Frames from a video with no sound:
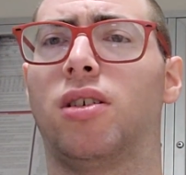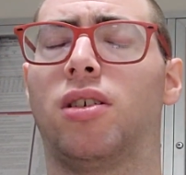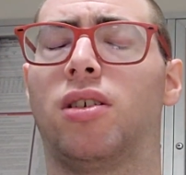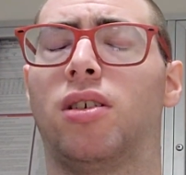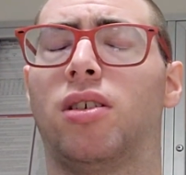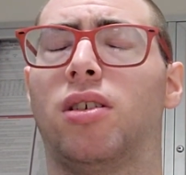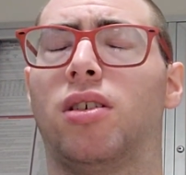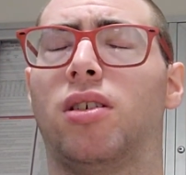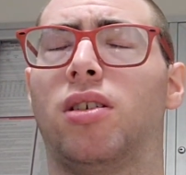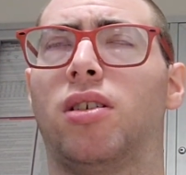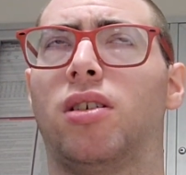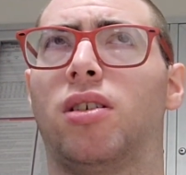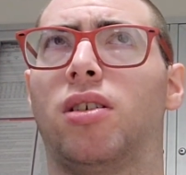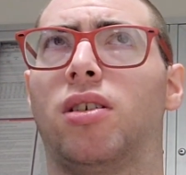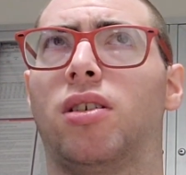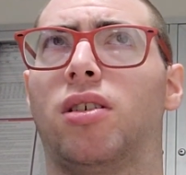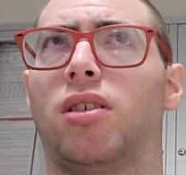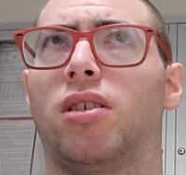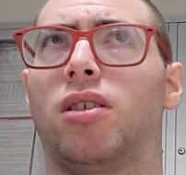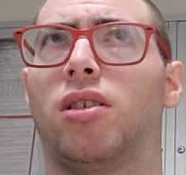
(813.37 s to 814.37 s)

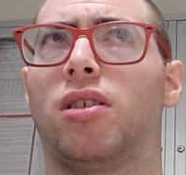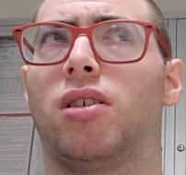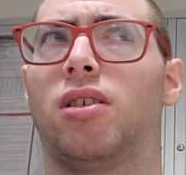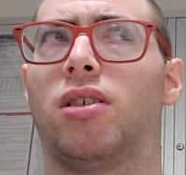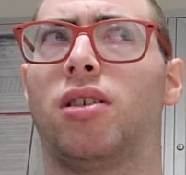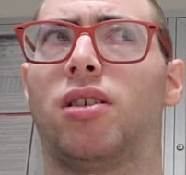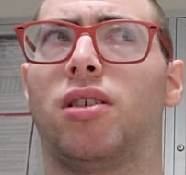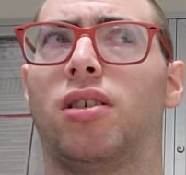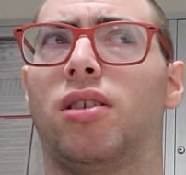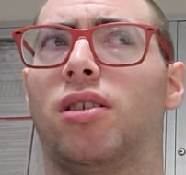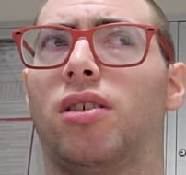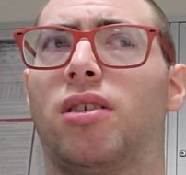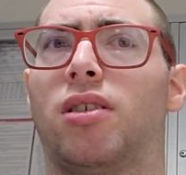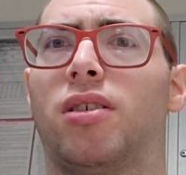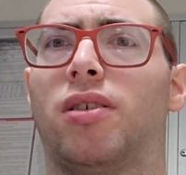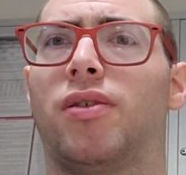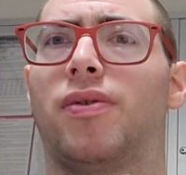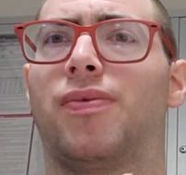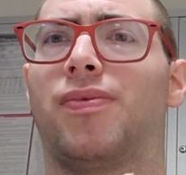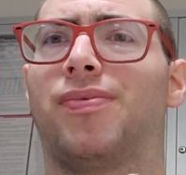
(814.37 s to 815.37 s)

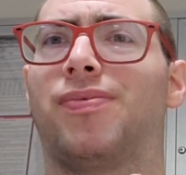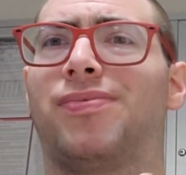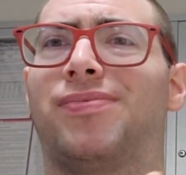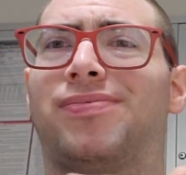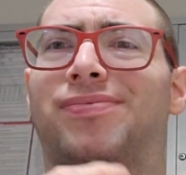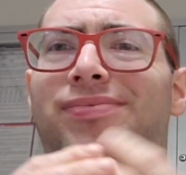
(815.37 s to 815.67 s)
No one is speaking in this clip.